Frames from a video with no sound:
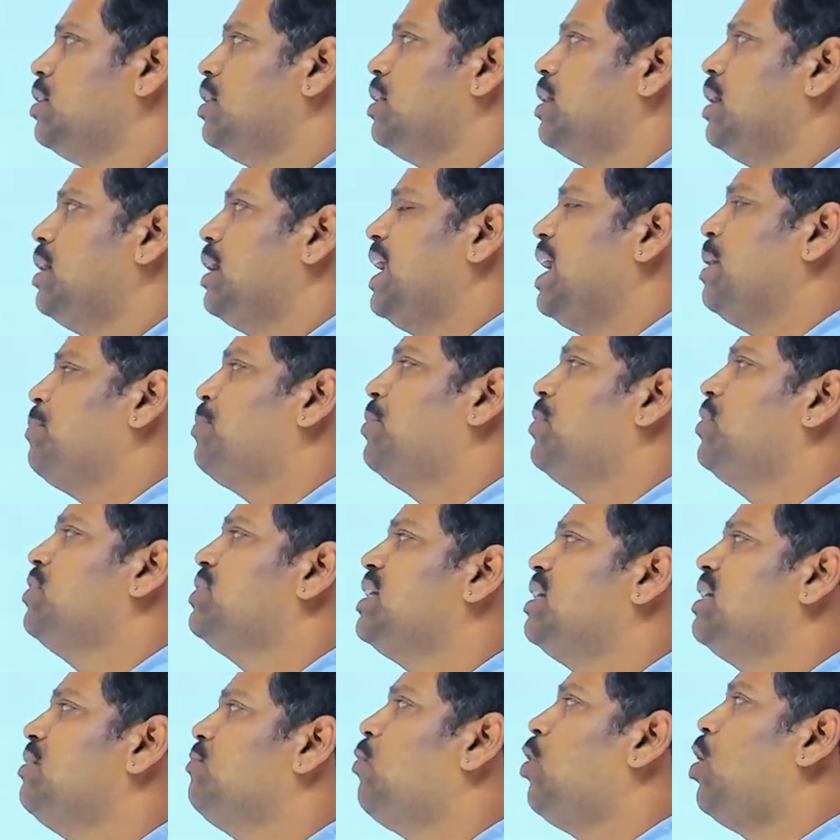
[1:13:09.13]
A
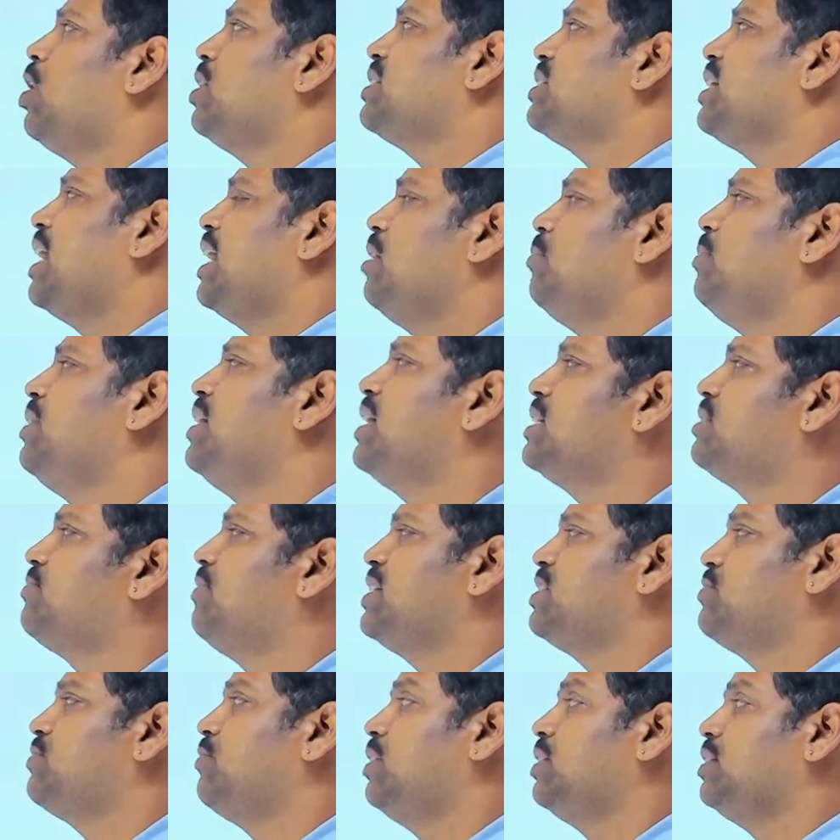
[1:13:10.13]
person walks 100 meters
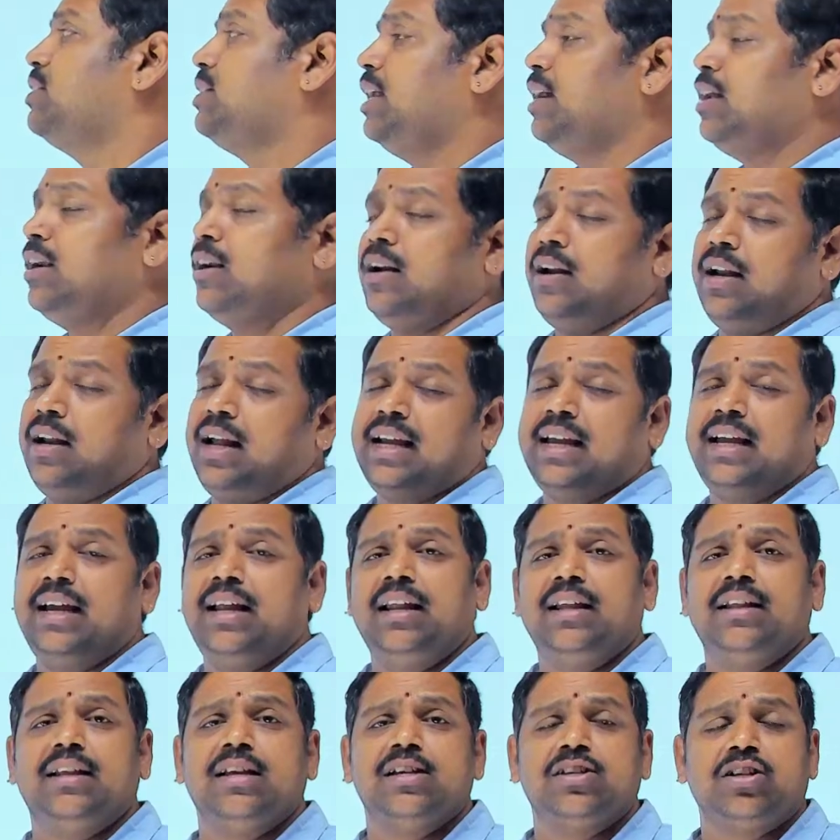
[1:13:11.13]
westward. Yeah,
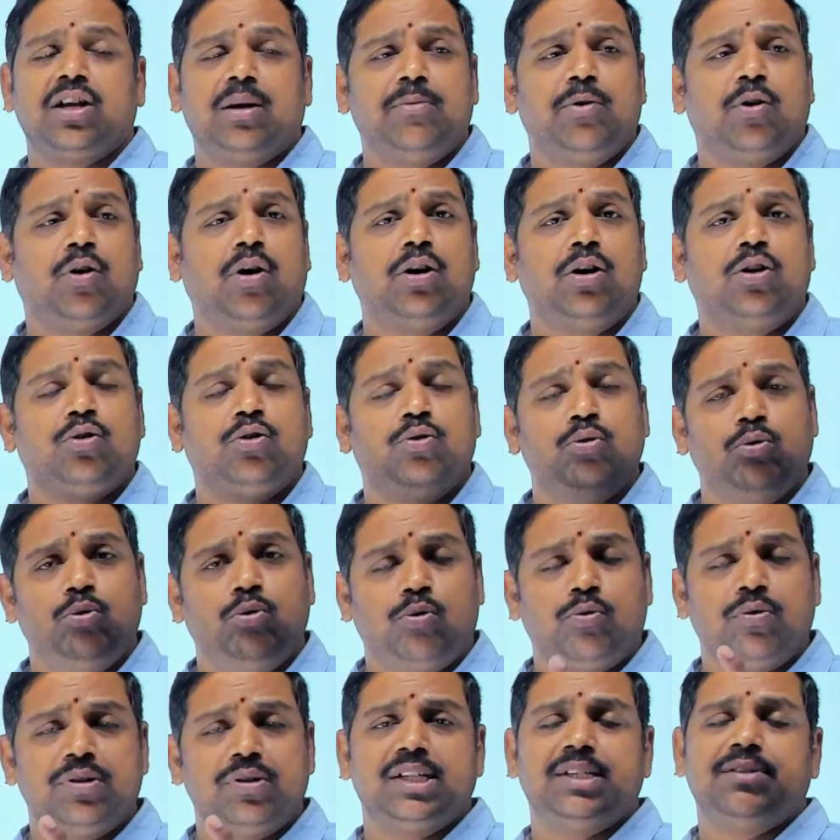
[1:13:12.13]
luckily this time you got 2
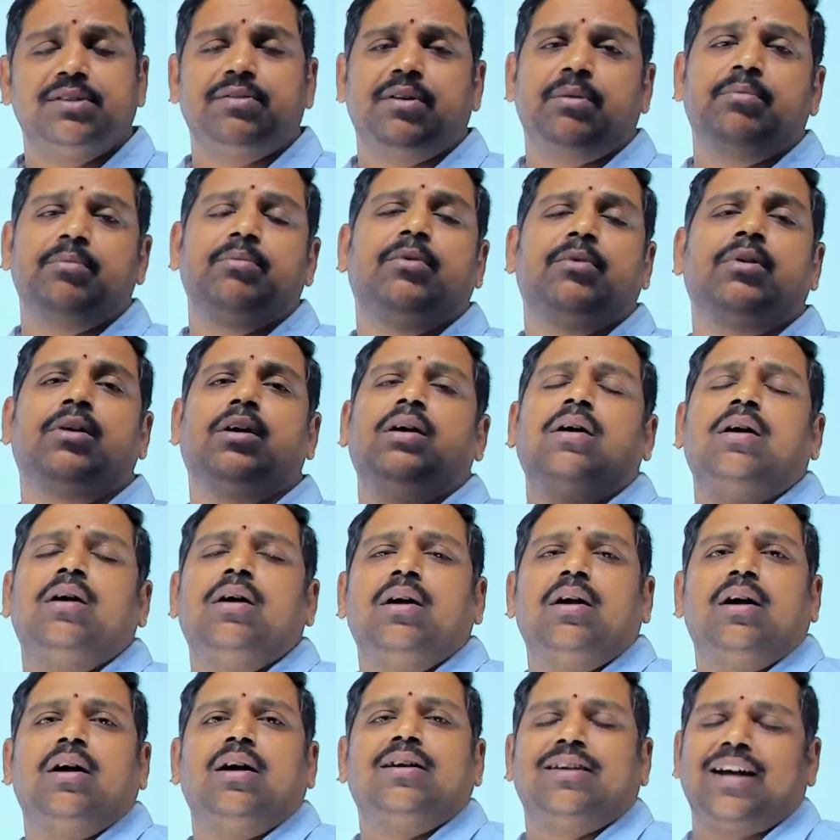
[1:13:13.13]
questions from
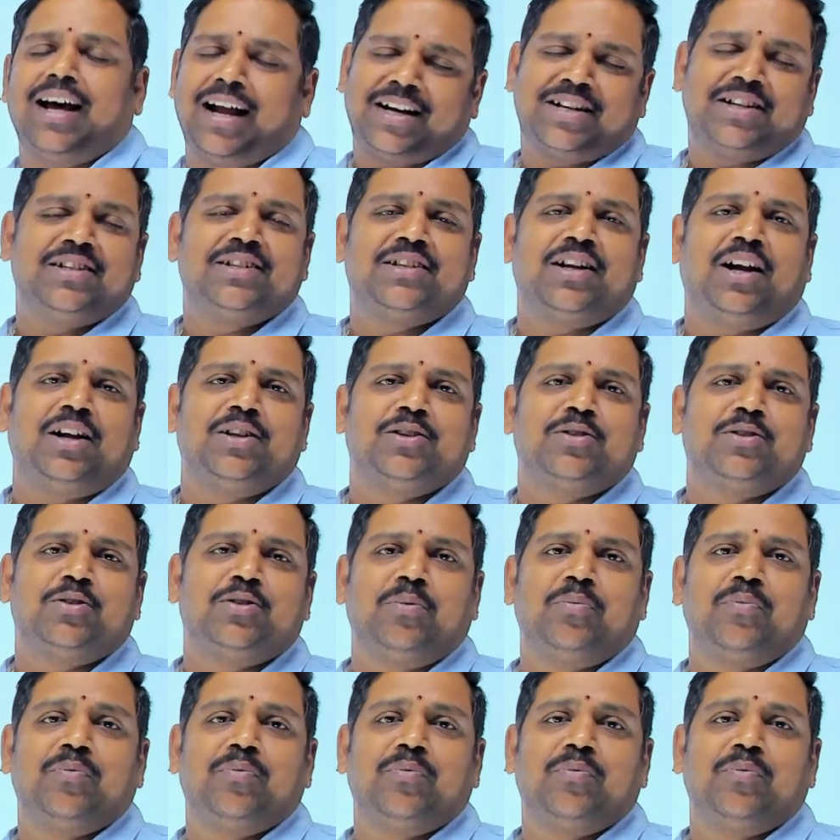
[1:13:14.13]
directions also.